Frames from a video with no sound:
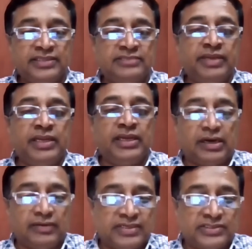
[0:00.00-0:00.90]
these many
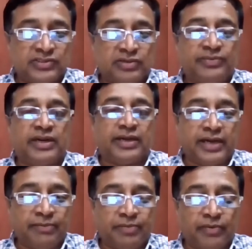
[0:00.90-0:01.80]
hours of their
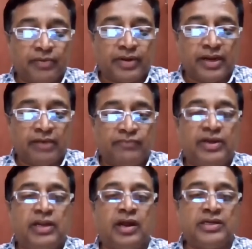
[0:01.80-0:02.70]
training
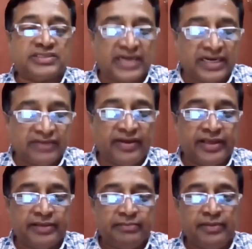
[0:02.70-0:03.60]
program, will not
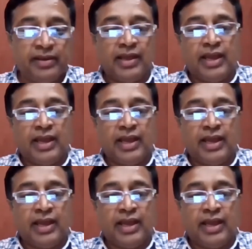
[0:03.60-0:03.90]
certify him.